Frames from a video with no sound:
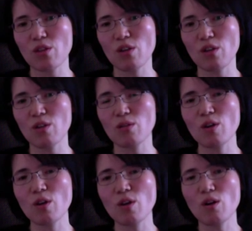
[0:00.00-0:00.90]
then
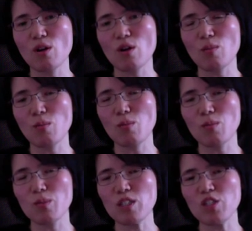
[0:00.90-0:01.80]

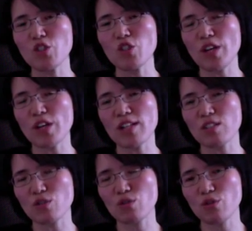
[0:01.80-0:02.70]
easier
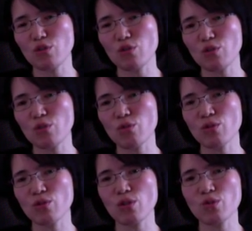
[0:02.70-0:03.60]
access to
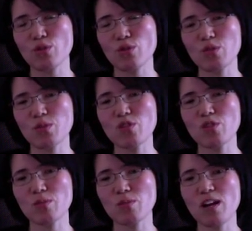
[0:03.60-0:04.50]
just students' bunch
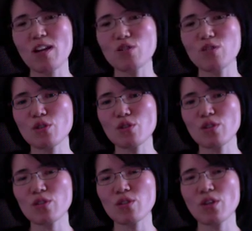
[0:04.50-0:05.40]
of
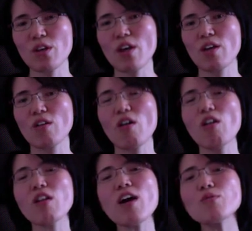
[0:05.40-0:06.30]
knowledges,
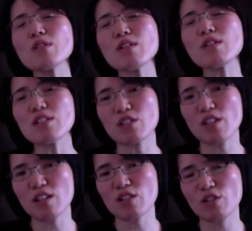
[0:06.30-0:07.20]
allows English
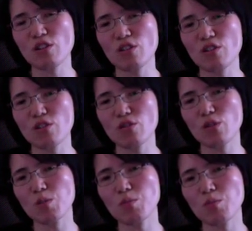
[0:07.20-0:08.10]
language learners to
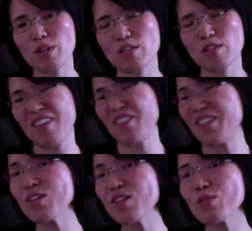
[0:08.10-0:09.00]
express their
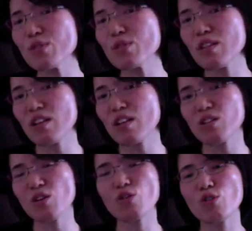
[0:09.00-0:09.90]
linguistic and
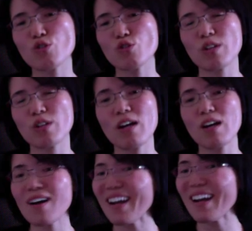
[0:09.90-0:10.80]
cultural
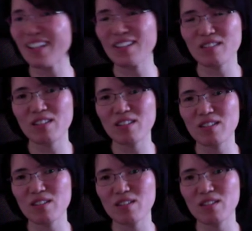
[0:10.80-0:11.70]

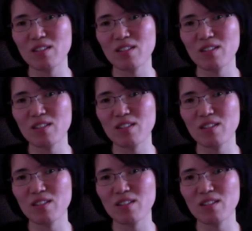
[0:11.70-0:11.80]
identities